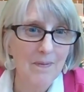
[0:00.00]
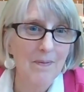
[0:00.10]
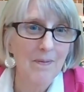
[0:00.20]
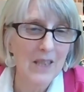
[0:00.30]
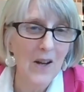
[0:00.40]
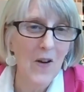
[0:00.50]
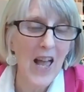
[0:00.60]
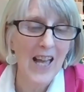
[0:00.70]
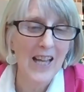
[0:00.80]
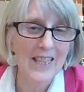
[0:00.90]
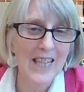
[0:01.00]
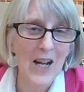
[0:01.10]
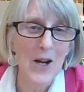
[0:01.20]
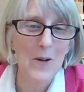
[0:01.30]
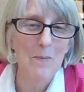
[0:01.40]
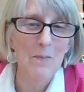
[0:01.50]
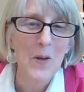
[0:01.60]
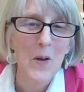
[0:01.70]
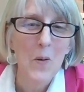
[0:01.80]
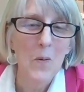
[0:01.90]
So, and
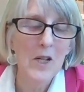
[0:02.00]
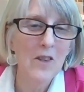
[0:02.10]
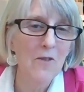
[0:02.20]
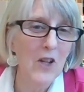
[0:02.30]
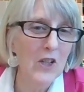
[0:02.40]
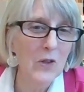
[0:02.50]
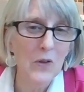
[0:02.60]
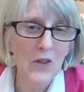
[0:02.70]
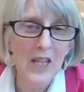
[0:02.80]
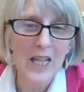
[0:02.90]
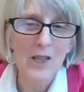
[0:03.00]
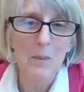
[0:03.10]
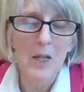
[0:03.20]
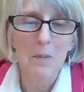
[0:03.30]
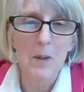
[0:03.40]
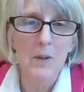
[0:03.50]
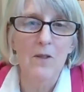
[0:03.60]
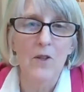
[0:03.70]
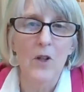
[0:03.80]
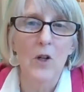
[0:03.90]
one of the very cool things, many people
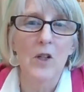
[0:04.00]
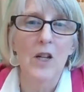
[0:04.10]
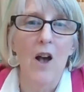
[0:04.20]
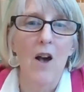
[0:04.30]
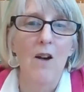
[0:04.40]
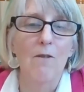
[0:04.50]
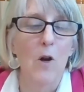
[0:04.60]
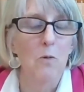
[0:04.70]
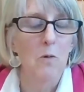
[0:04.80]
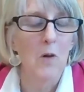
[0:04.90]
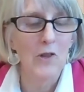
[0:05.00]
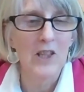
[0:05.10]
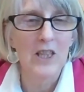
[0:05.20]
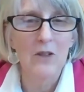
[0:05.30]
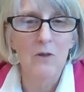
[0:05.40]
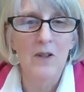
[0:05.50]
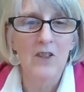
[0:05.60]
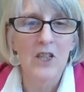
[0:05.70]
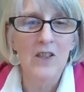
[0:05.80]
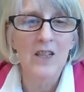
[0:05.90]
have heard of Rosie the
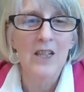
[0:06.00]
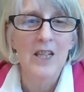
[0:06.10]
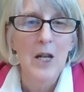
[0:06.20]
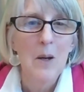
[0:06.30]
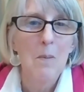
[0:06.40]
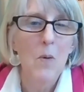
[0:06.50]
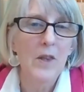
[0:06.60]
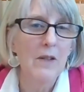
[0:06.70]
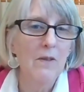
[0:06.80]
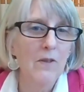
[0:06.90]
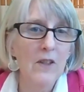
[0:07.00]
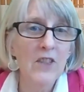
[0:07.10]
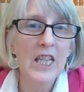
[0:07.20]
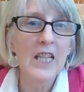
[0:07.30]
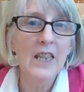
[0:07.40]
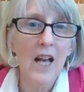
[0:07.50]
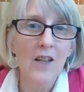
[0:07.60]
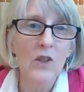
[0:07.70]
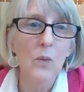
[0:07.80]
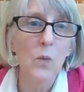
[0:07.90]
Riveter. More than
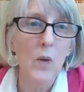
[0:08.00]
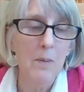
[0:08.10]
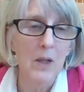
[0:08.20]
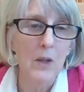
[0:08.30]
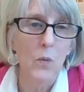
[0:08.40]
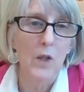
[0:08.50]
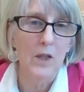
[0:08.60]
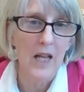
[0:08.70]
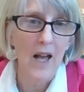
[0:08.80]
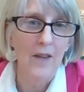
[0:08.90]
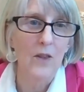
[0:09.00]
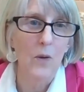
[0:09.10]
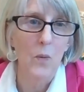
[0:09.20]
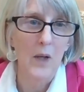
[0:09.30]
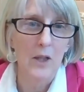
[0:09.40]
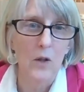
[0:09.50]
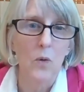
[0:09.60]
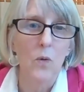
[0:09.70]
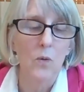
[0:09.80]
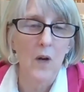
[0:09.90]
15,000 women worked at the
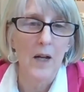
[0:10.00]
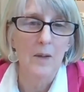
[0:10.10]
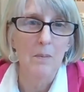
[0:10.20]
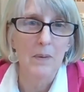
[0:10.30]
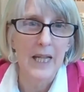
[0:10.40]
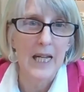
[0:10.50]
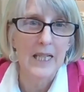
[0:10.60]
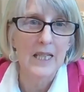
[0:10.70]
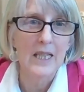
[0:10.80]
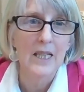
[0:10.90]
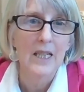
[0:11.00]
Willow Run plant